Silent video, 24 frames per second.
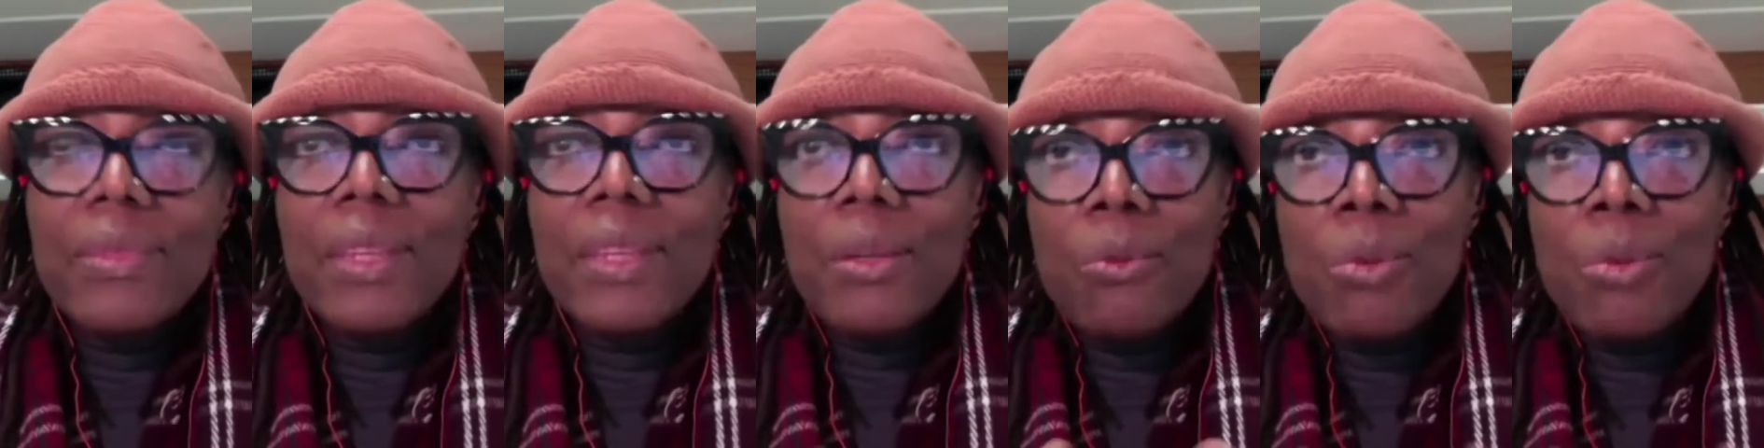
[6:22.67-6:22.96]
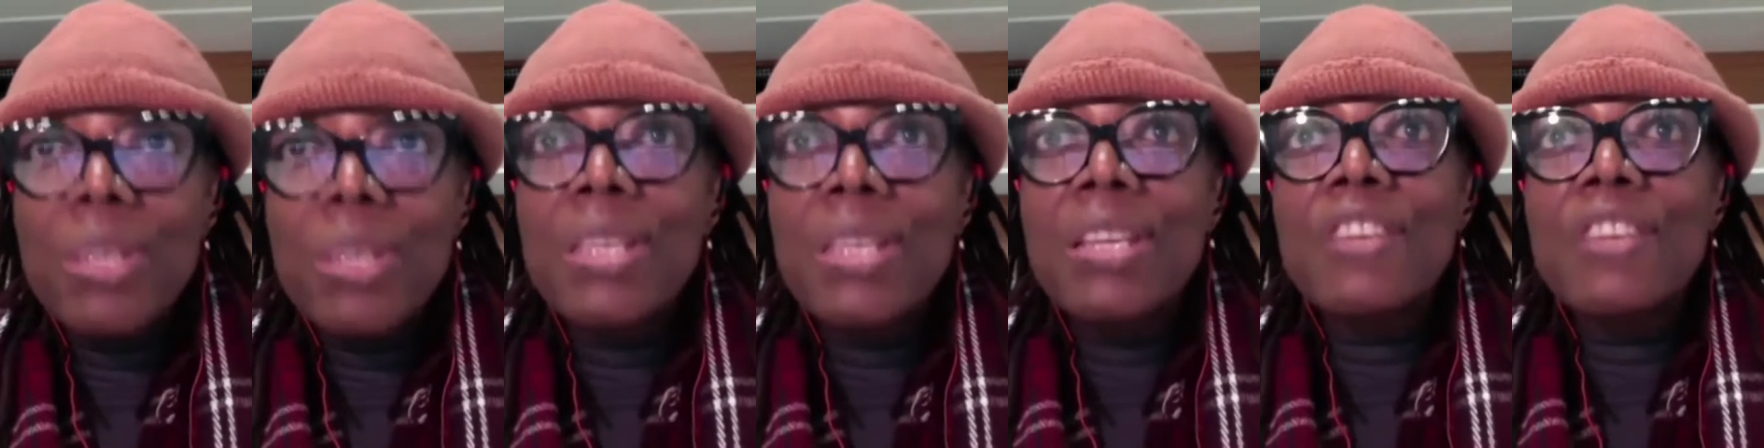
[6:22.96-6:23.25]

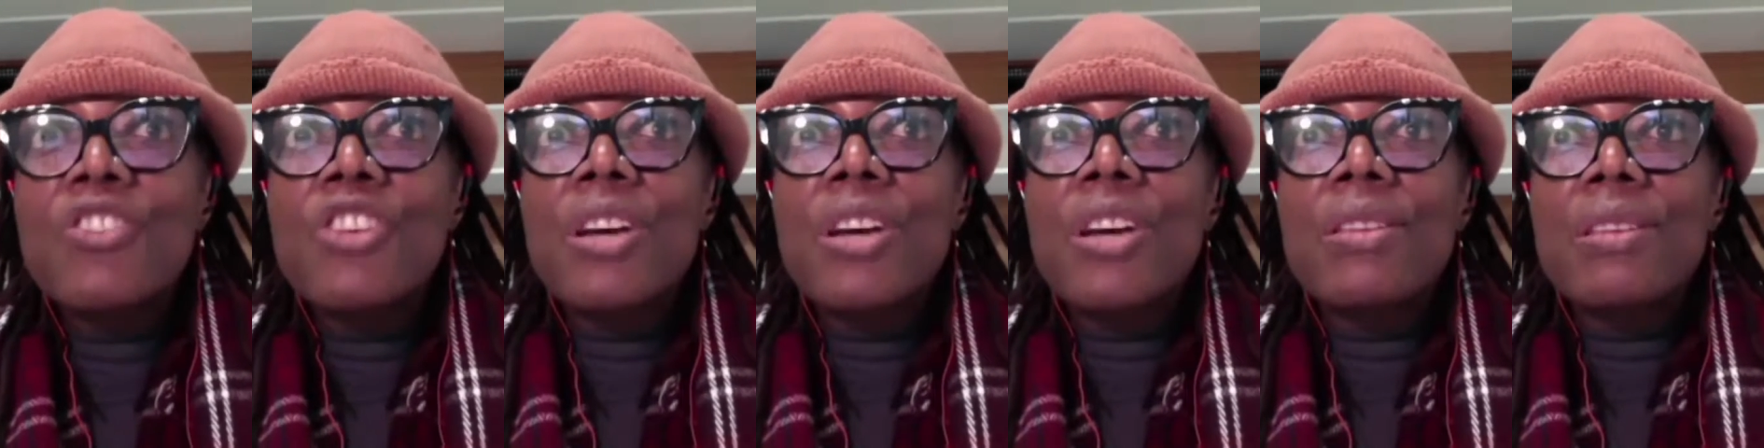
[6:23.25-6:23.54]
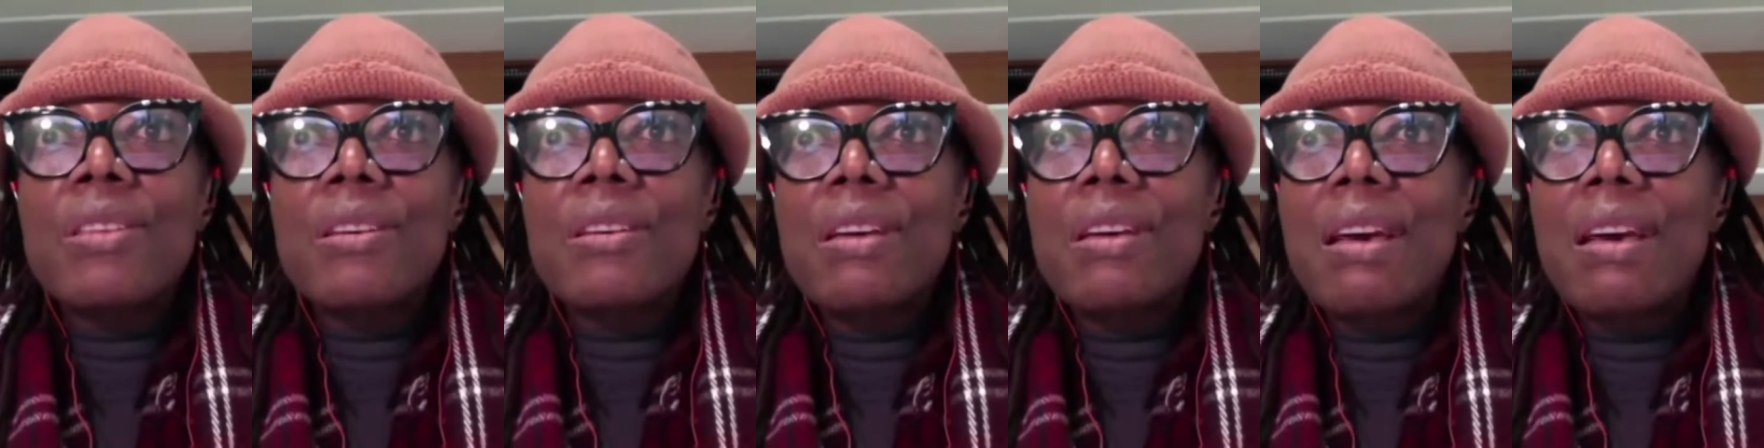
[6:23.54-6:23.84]
with each
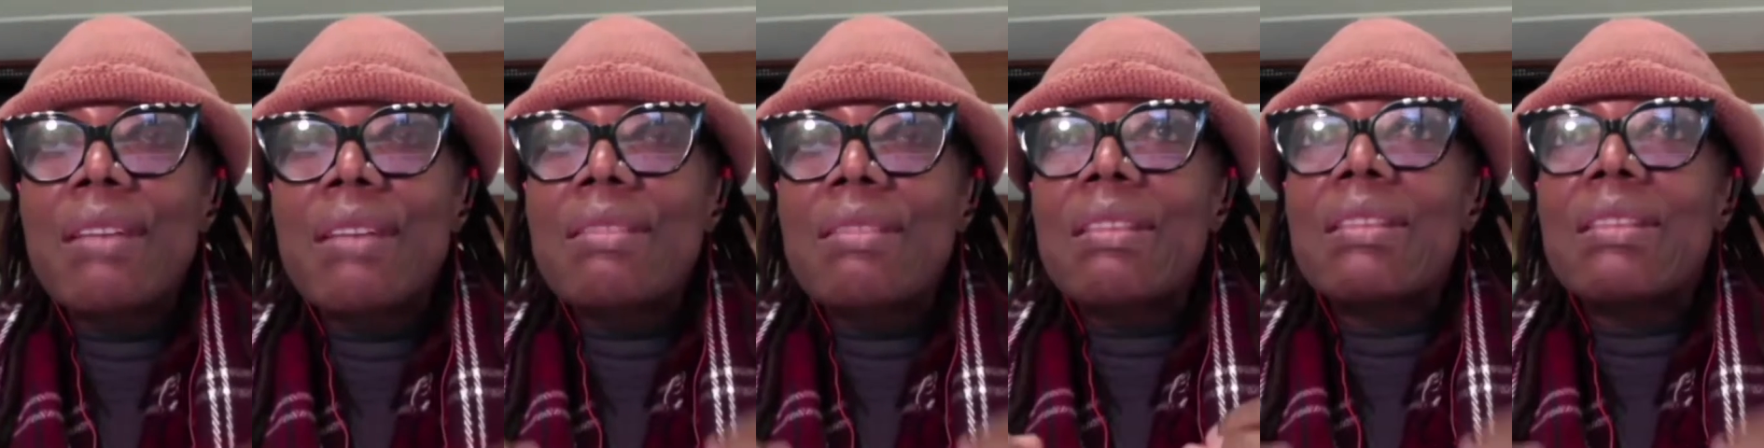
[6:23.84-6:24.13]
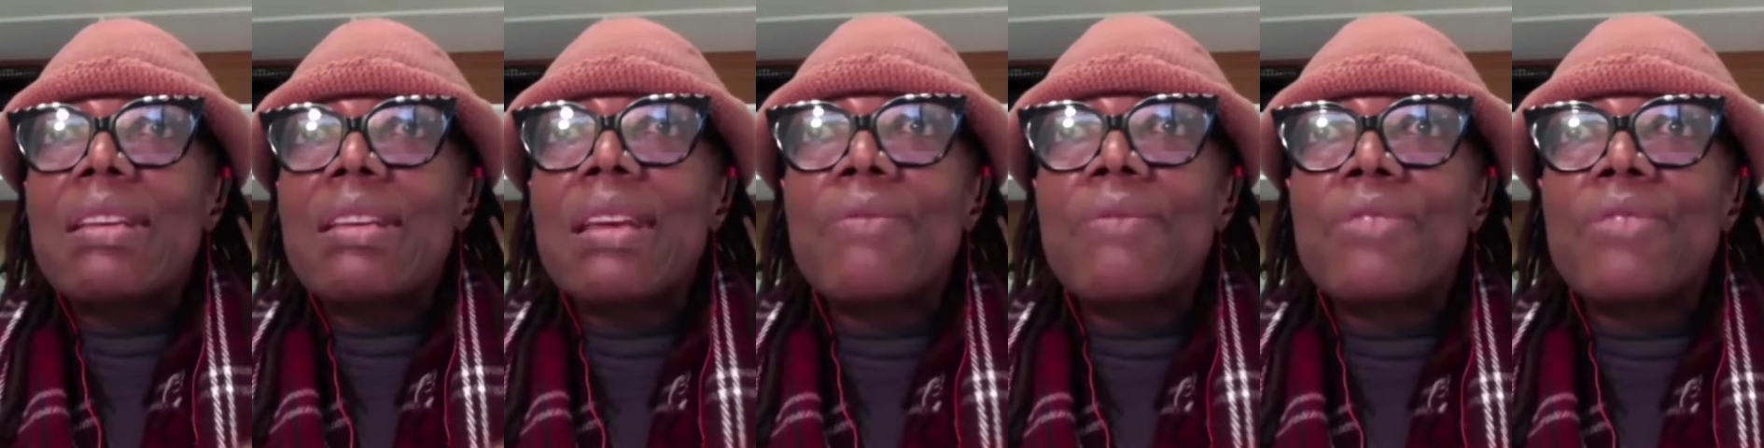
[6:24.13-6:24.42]
other at the
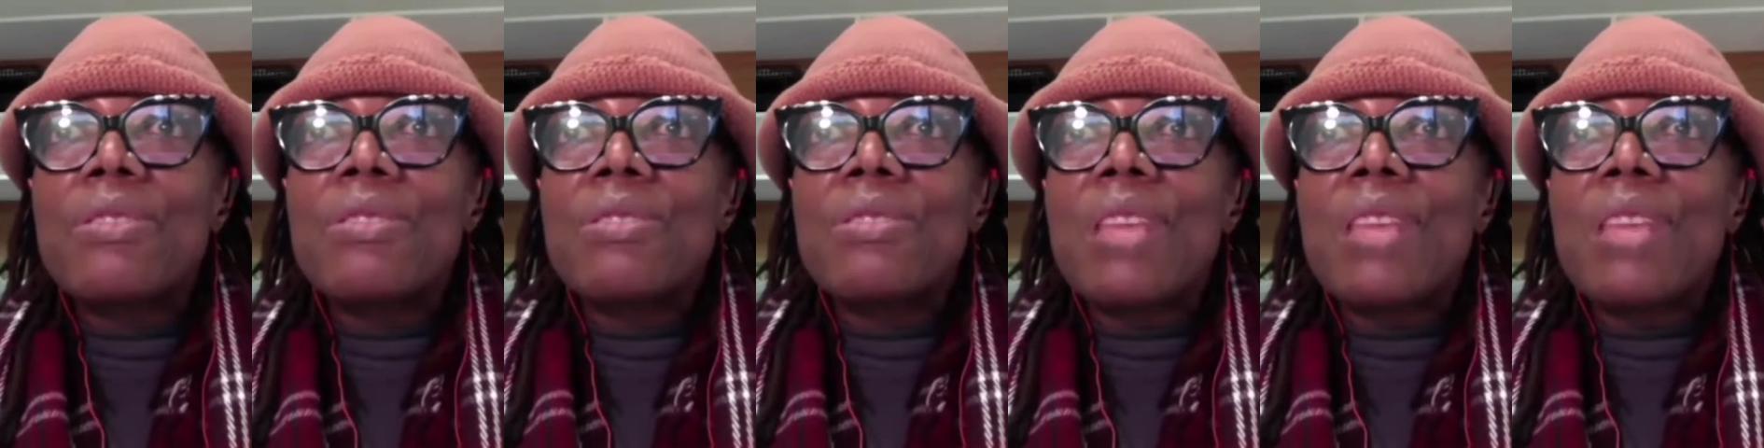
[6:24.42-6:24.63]
level